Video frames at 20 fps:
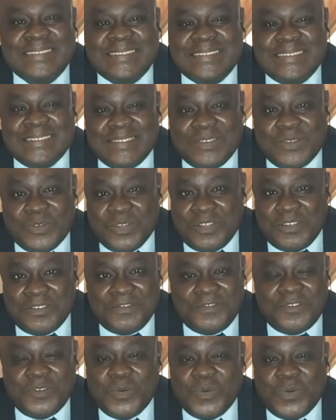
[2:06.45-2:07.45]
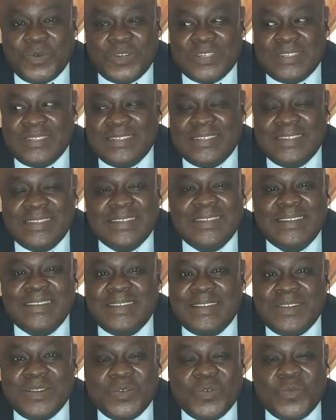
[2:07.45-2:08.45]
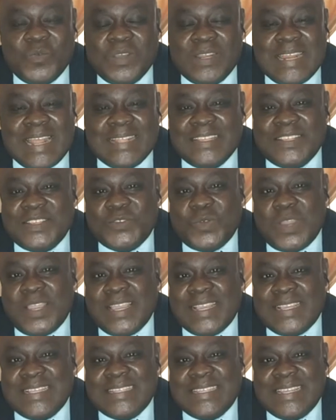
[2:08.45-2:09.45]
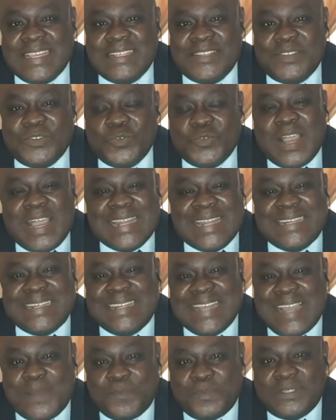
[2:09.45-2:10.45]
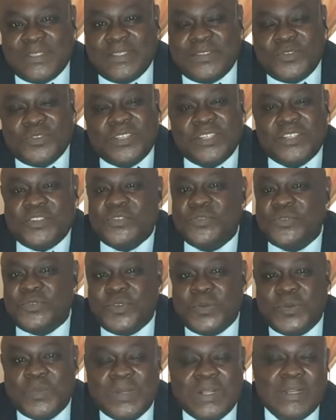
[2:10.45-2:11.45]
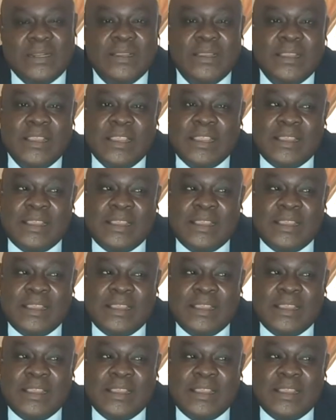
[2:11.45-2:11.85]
Hmm. Going forward, we, that is why I said to adapt to the new normal.